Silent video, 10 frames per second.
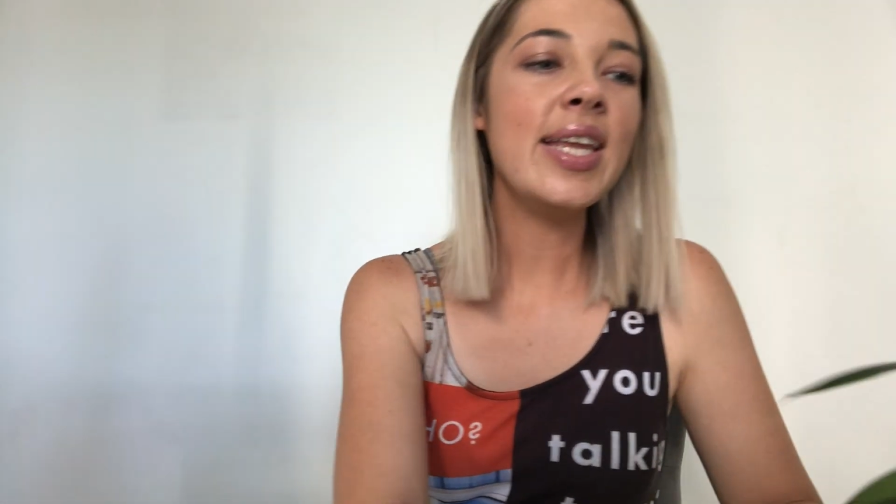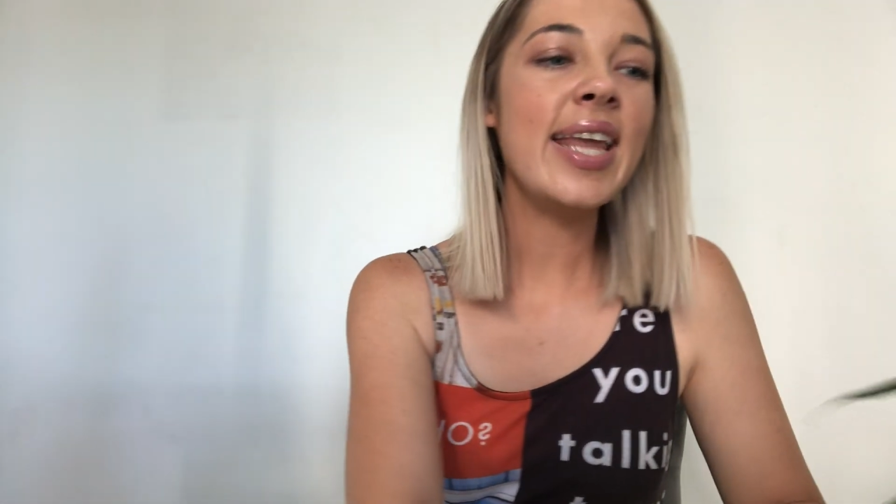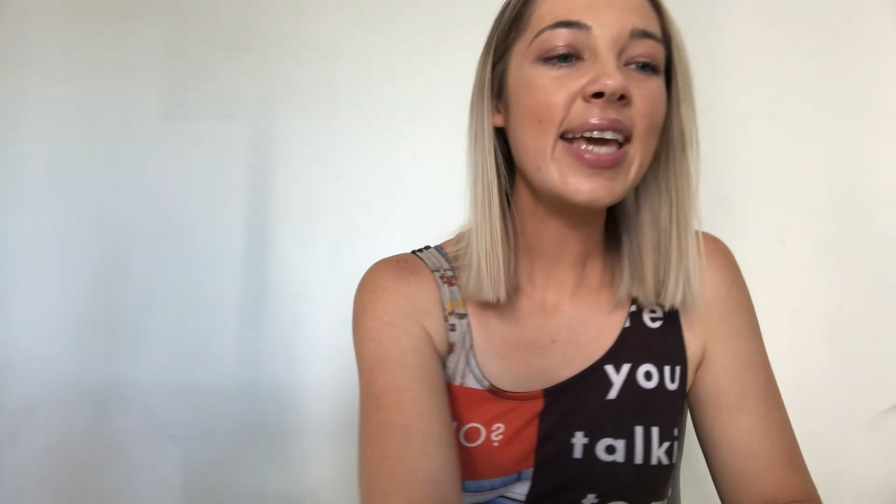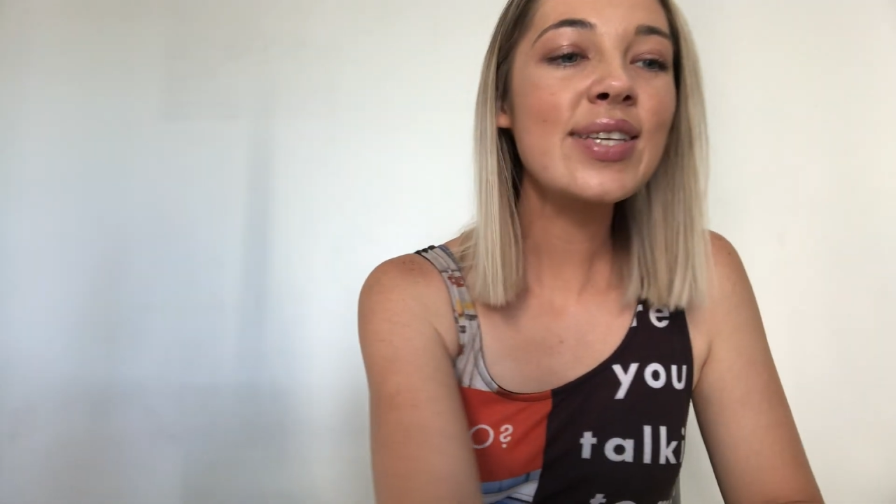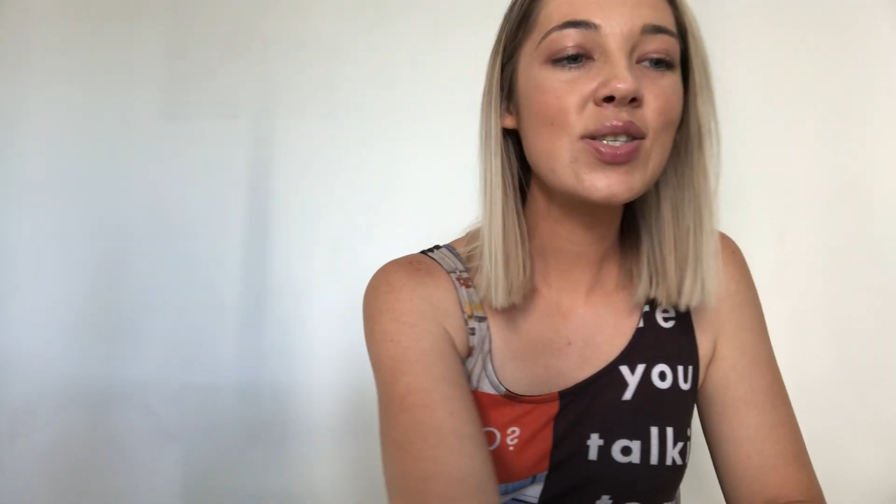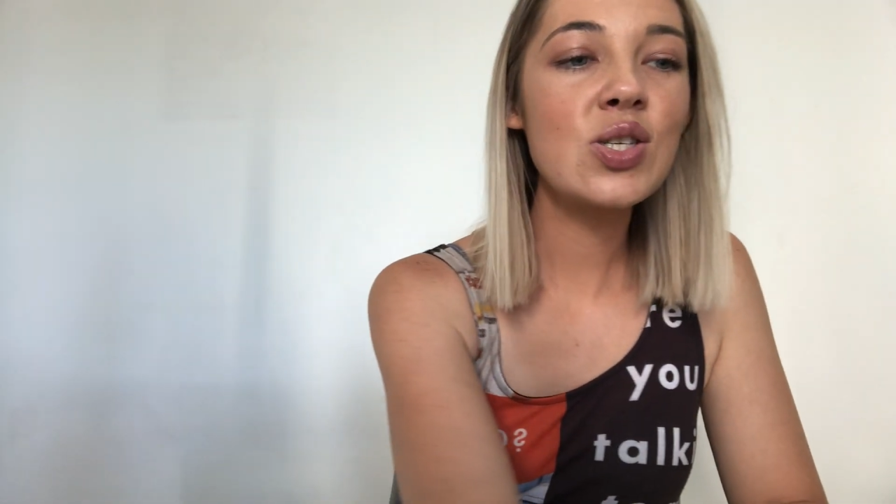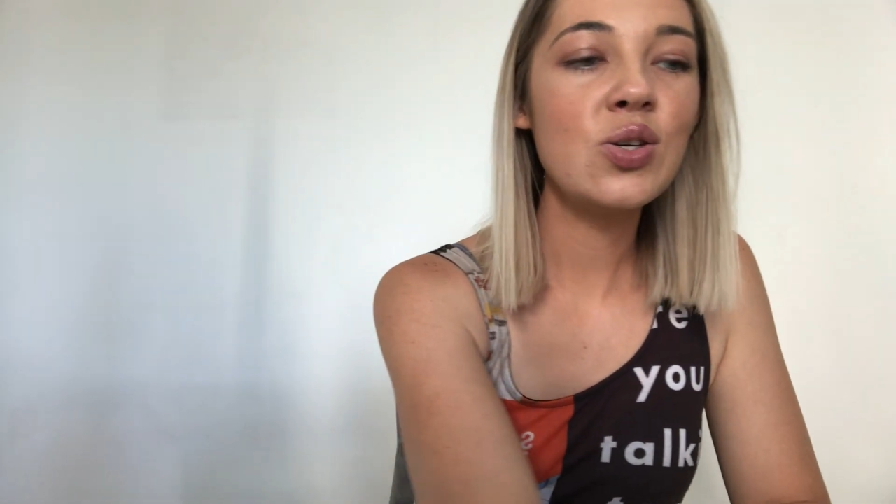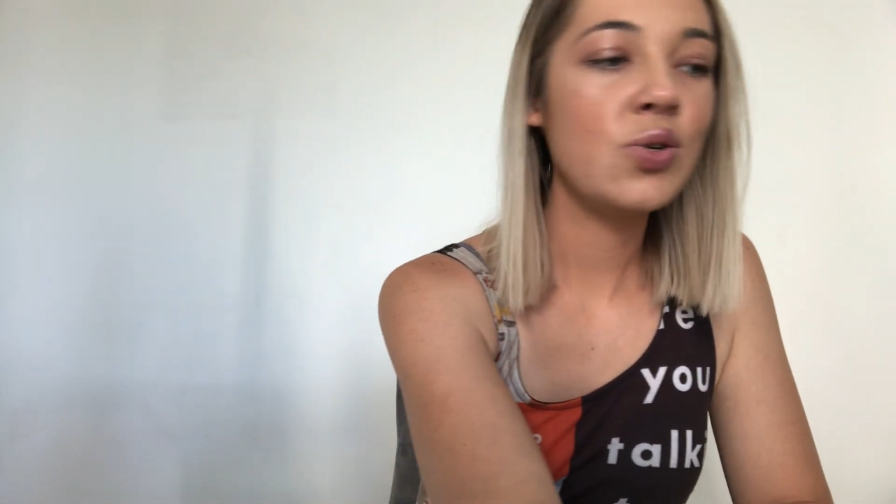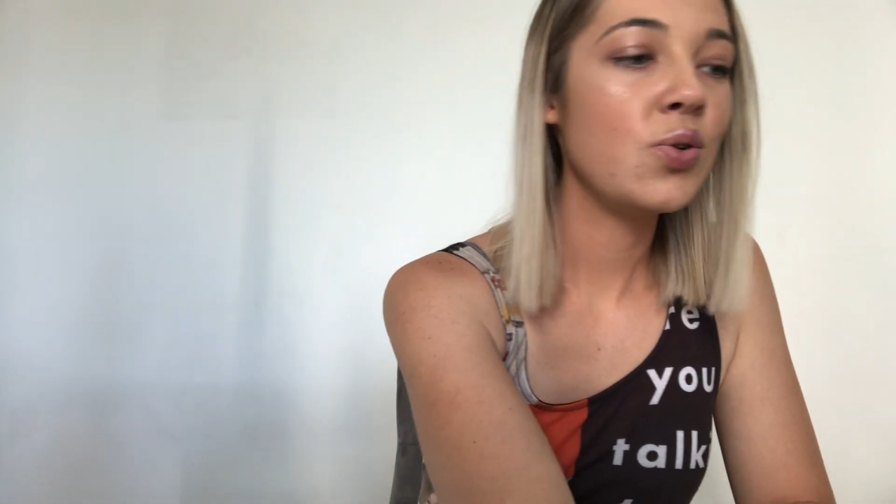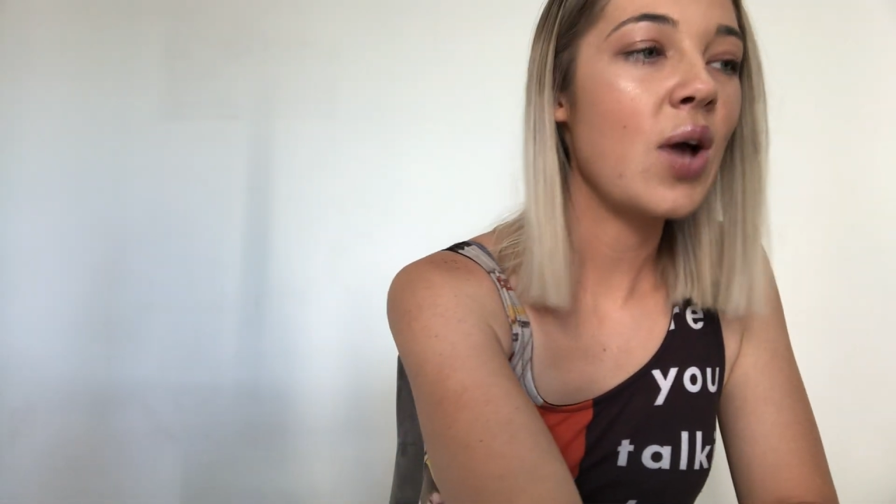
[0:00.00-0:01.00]
next
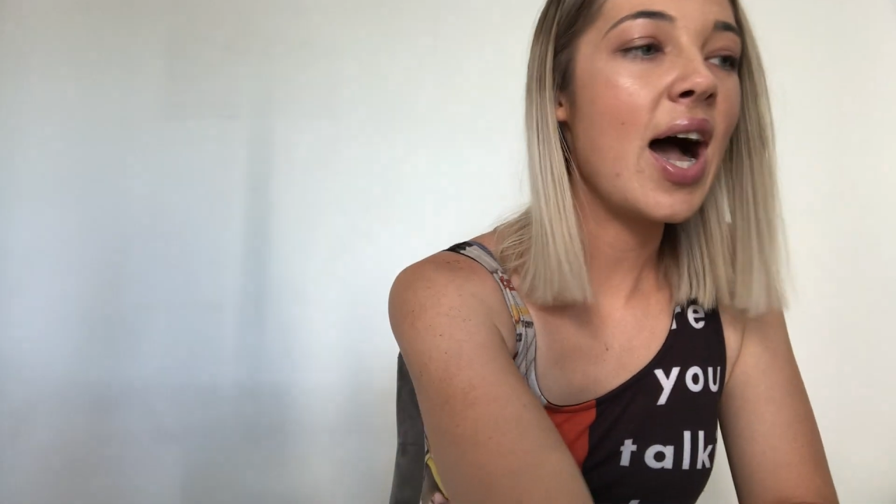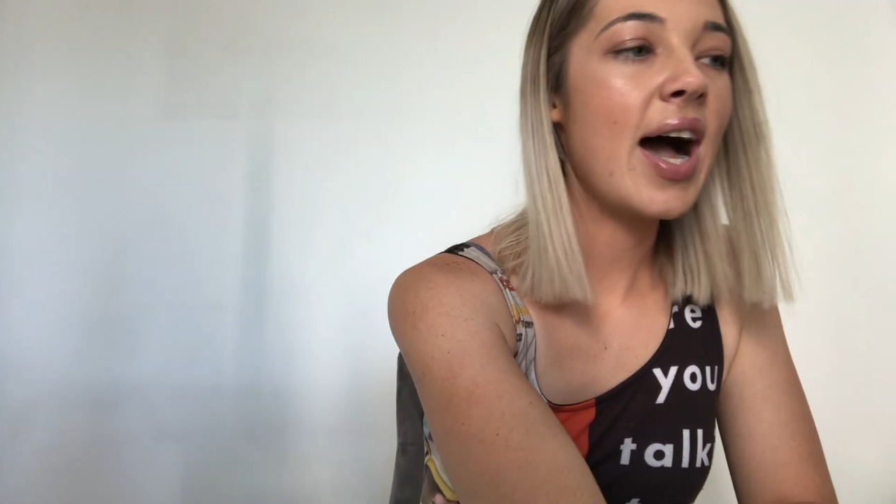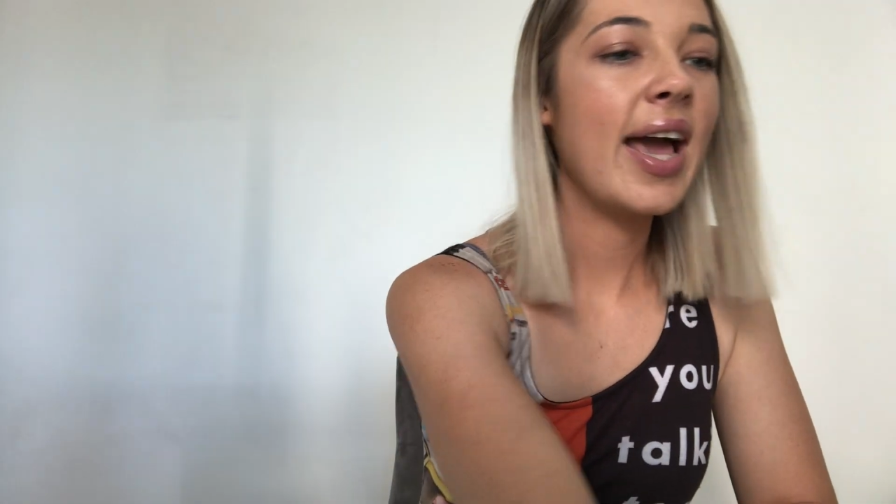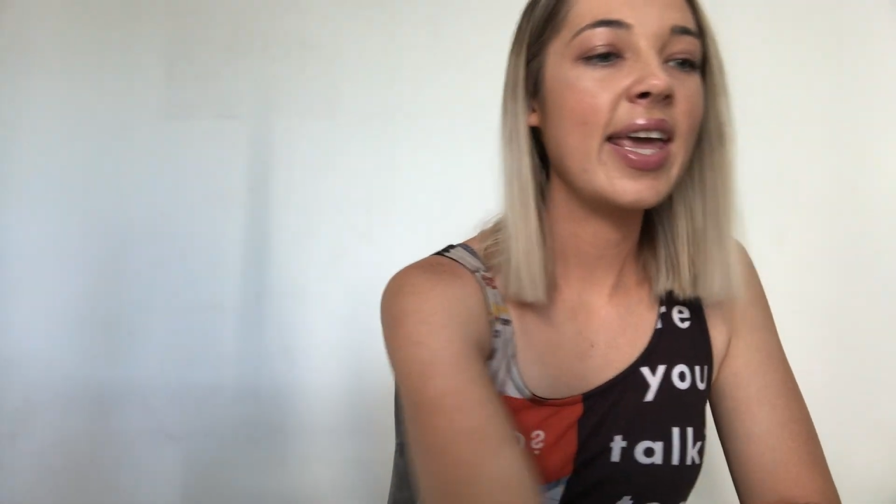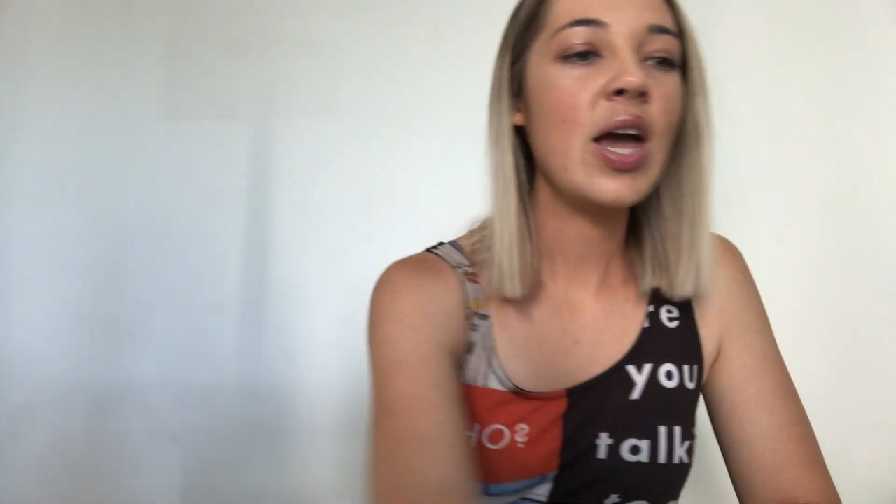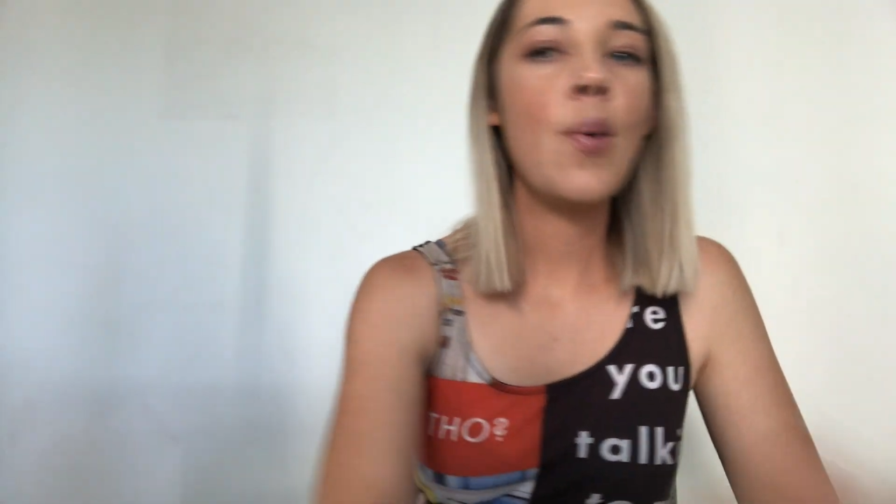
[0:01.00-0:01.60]
2 I